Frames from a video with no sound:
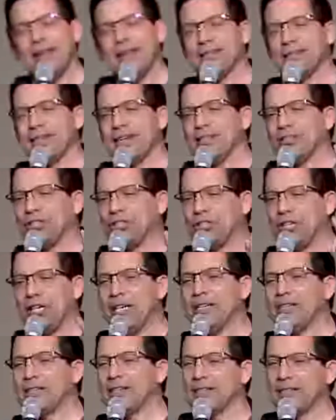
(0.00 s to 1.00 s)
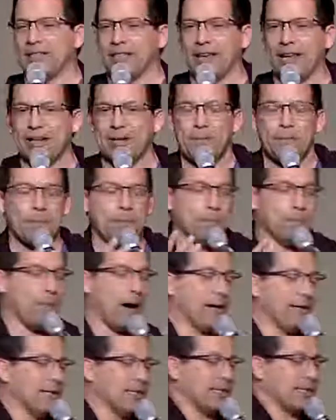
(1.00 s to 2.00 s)
is, is Jesus said,
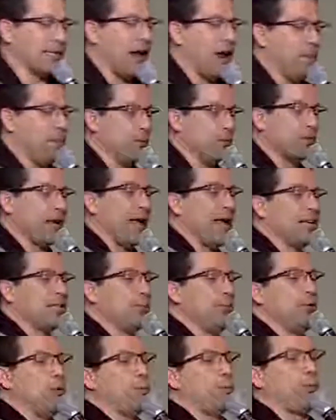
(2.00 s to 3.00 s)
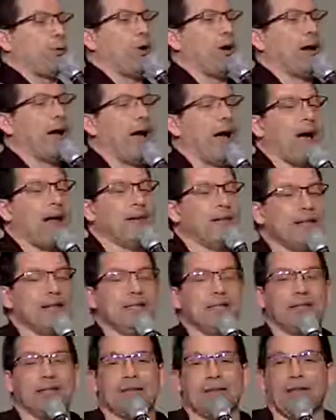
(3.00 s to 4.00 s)
my disciples asked me to pray, I
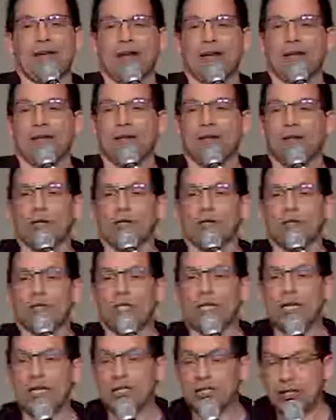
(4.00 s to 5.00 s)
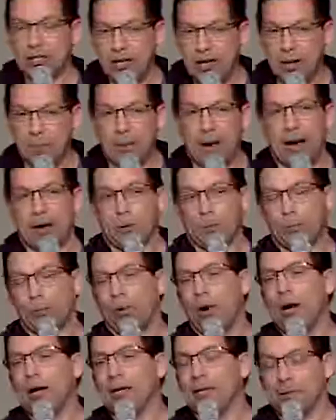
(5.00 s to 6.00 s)
need to then teach them how to
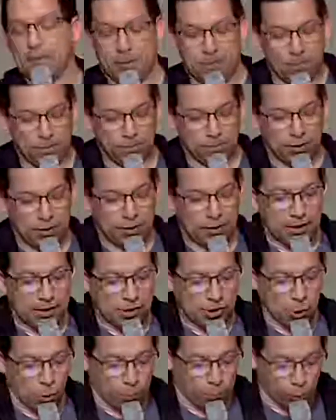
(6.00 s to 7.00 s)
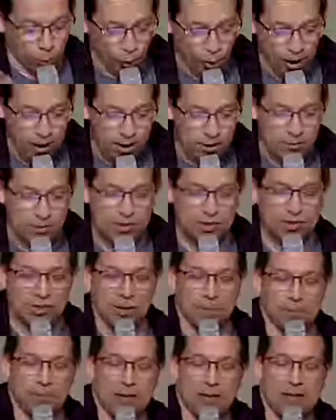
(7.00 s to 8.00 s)
pray. And so prayer is
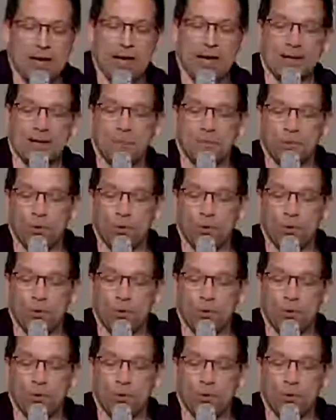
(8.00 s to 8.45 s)
something that